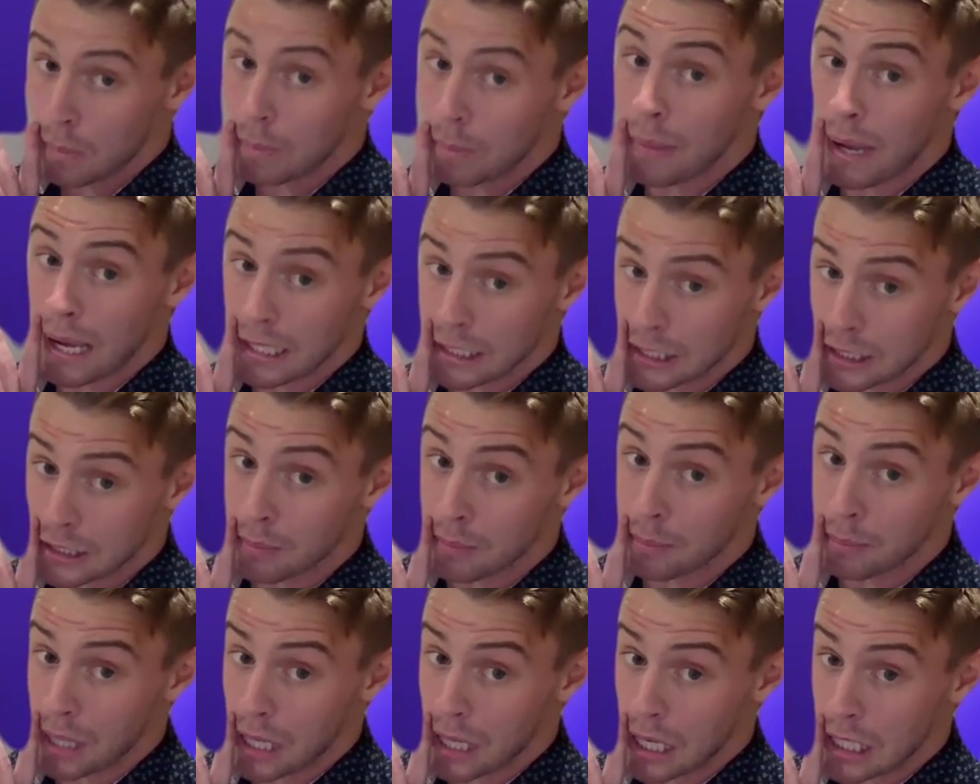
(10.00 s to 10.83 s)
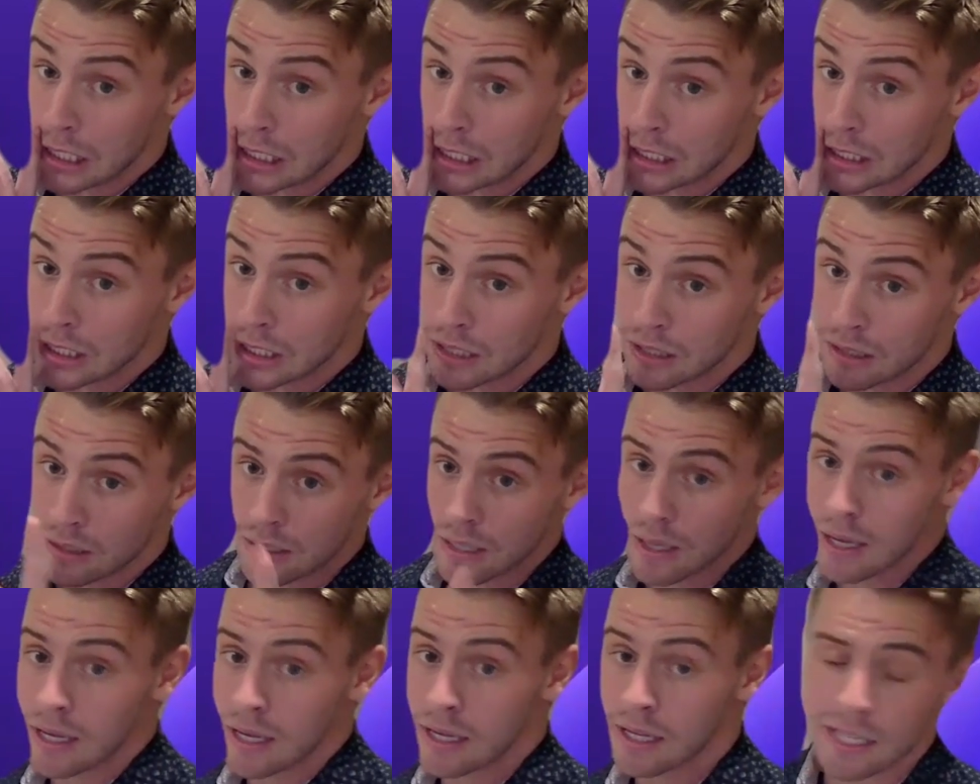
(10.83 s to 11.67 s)
best in the biz.
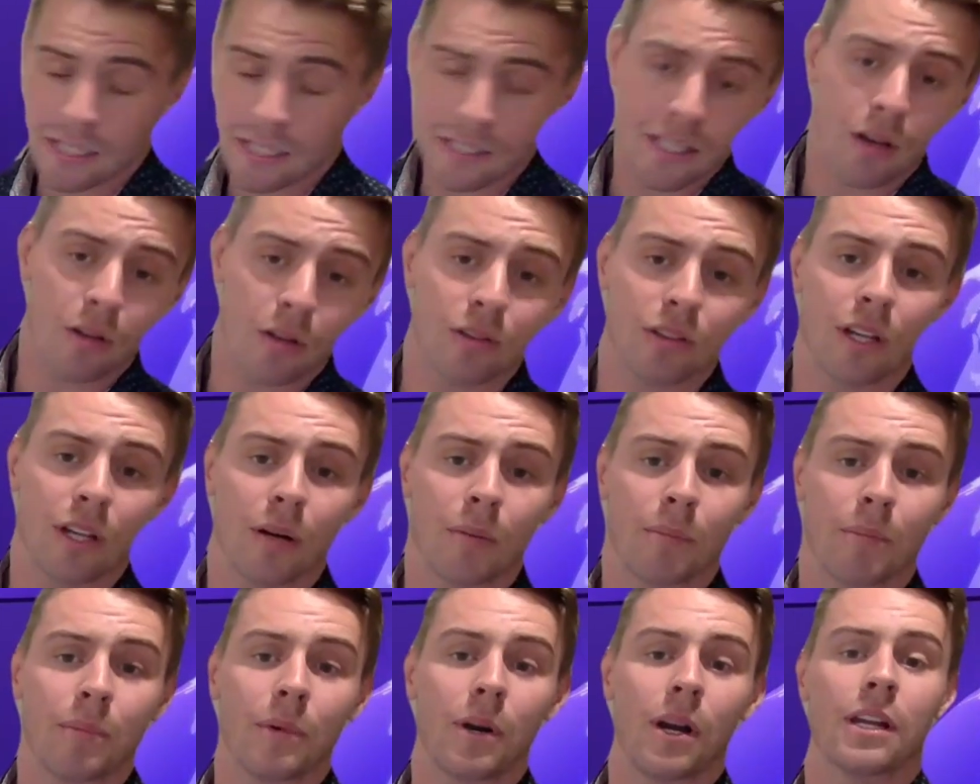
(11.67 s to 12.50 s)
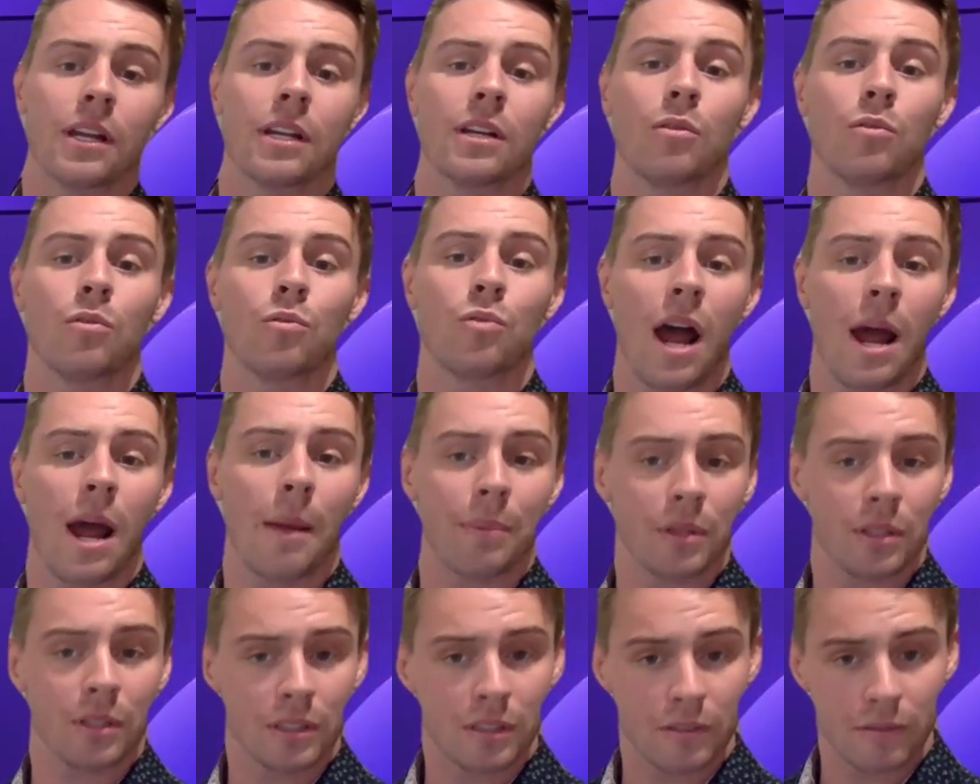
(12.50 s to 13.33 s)
He's out there breaking a
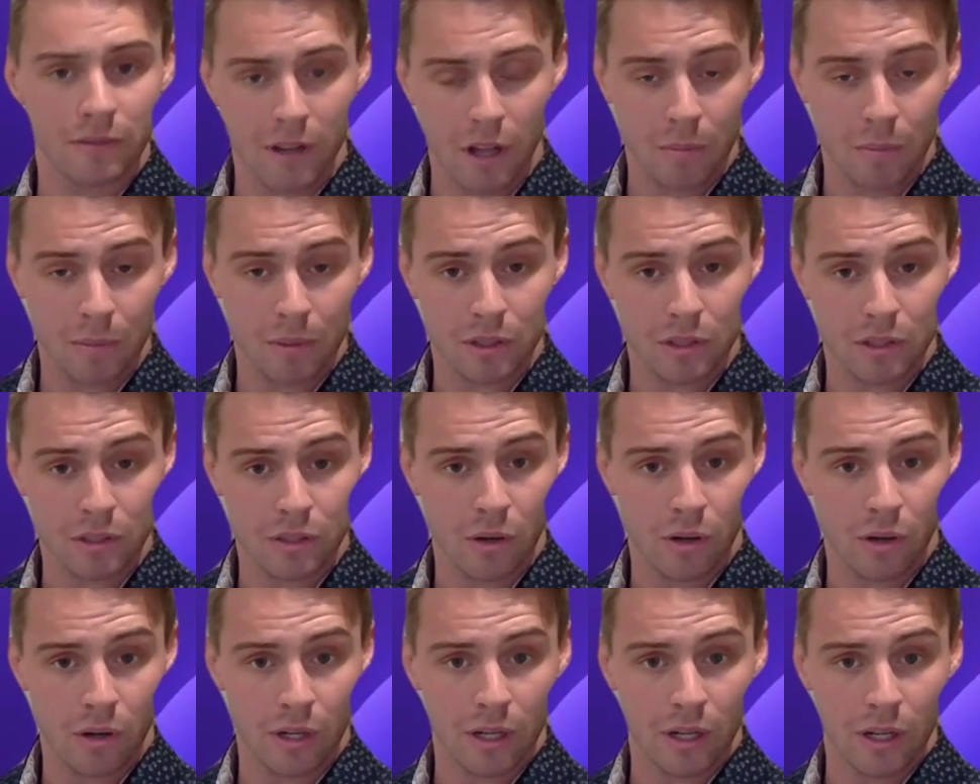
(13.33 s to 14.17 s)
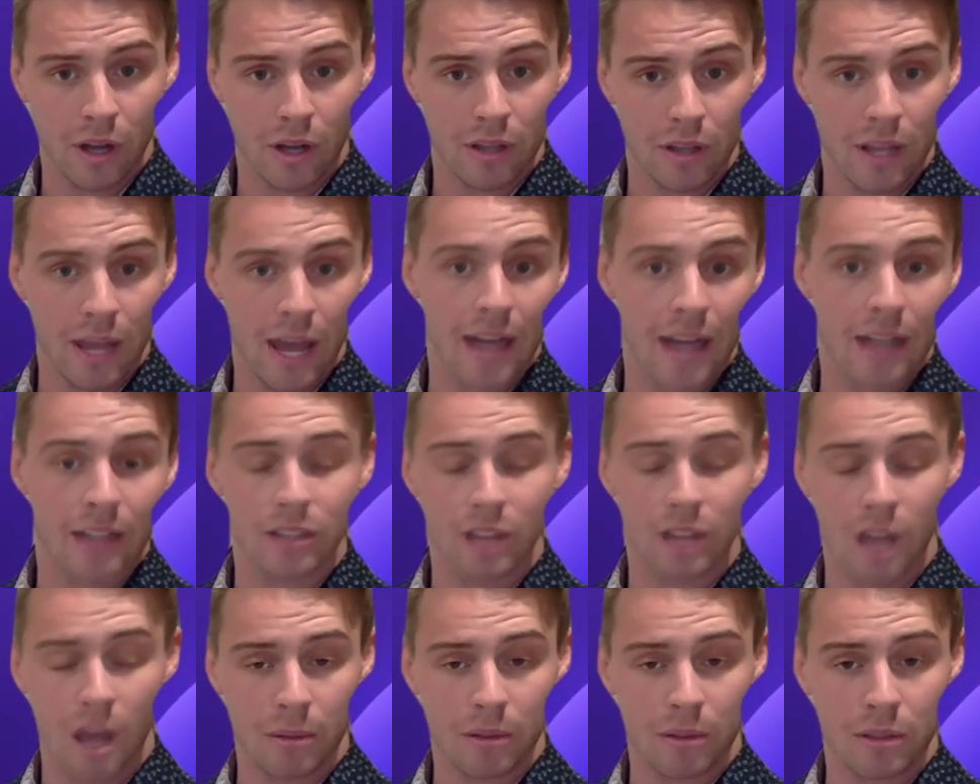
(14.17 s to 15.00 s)
rapidly developing story on the
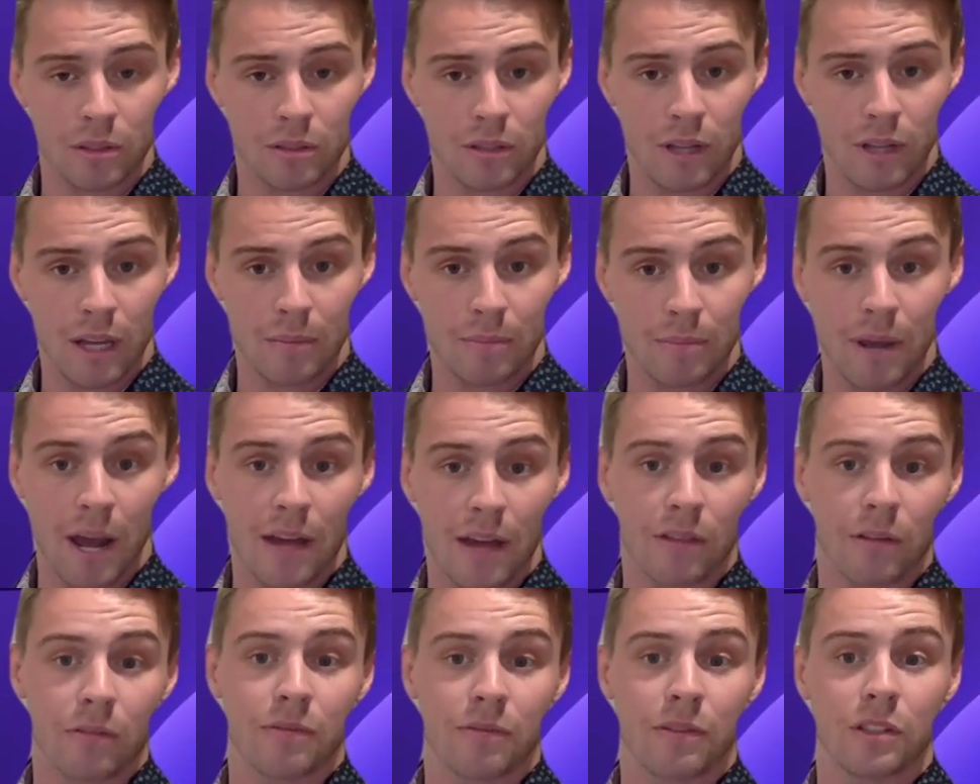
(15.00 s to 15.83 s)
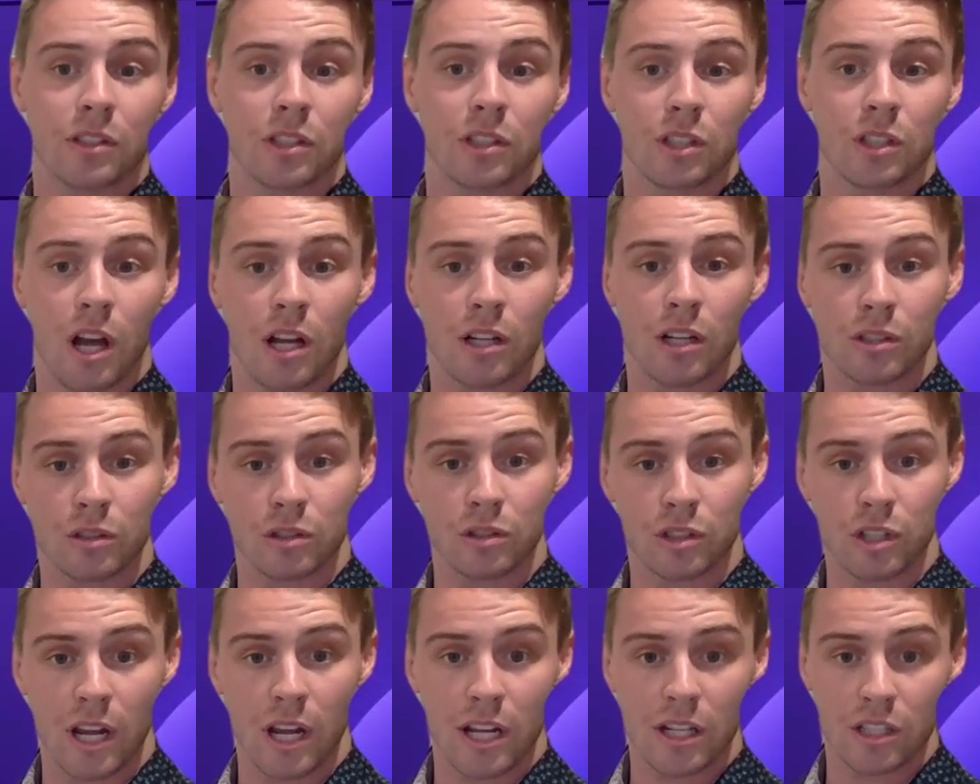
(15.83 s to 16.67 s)
anatomical and pathophysiological
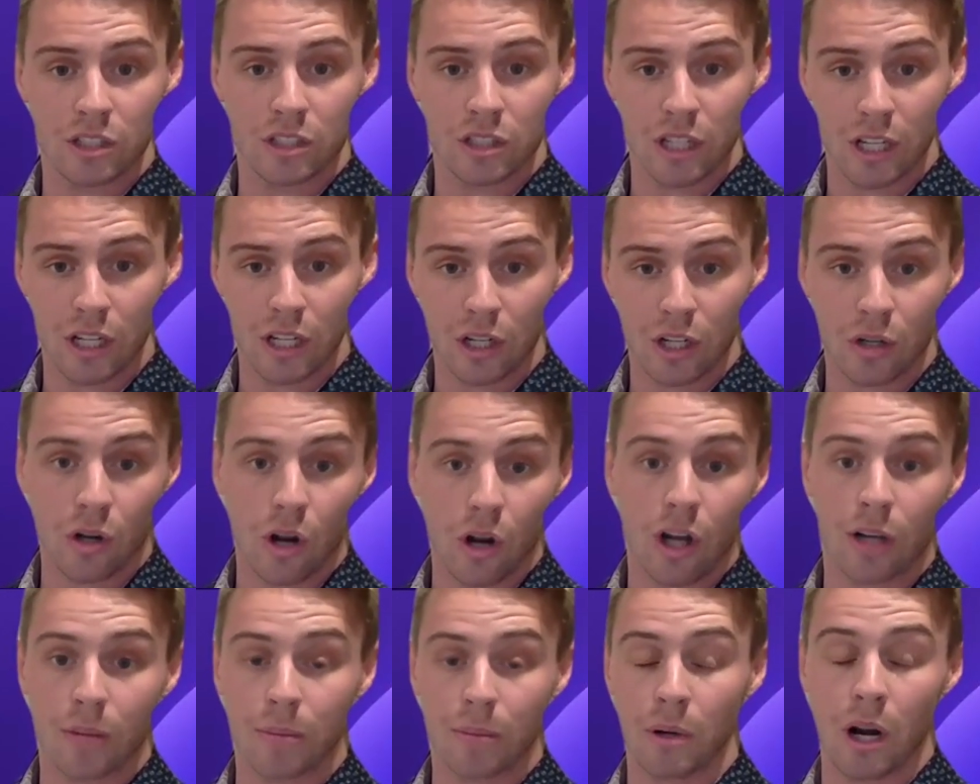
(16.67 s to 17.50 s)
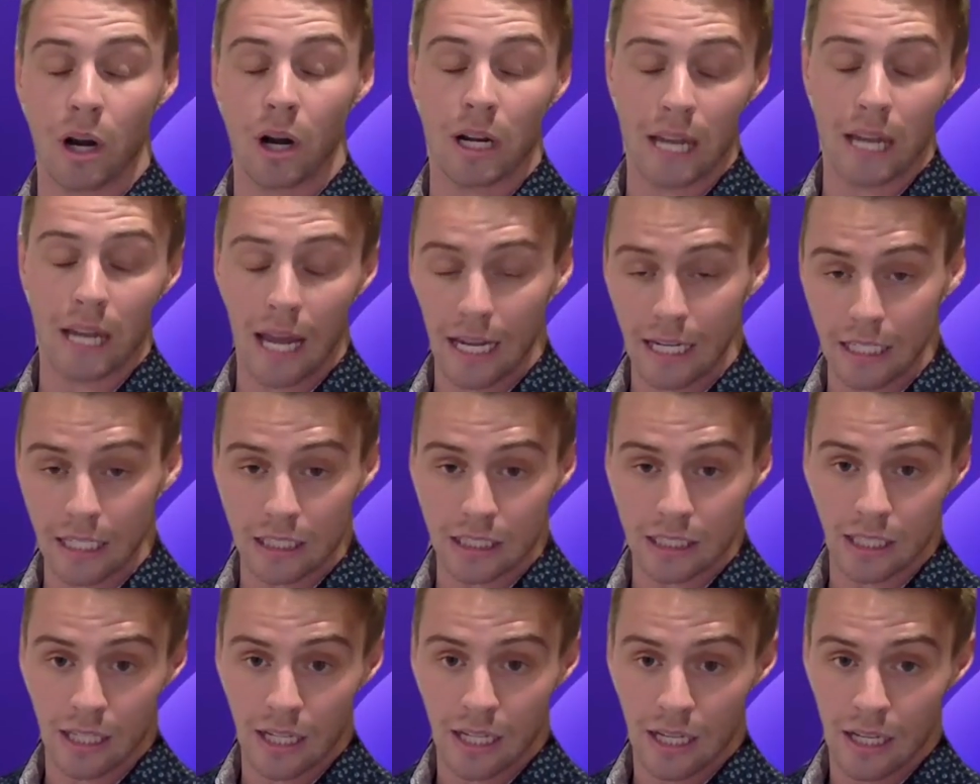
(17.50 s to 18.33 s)
changes in chronic
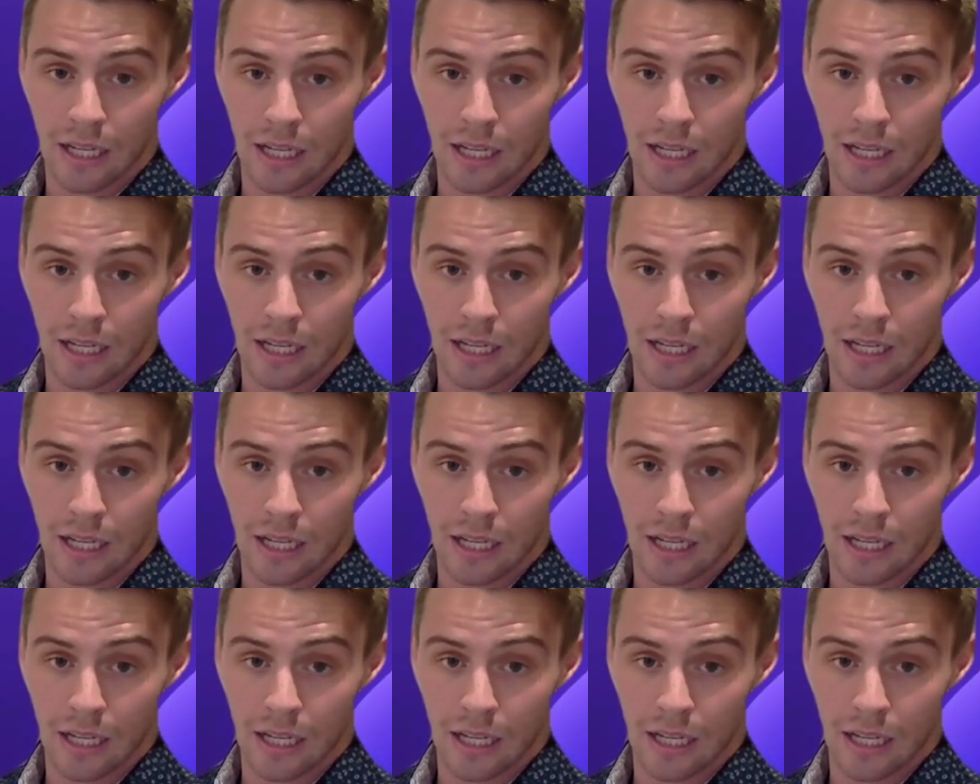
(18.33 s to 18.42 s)
bronchitis.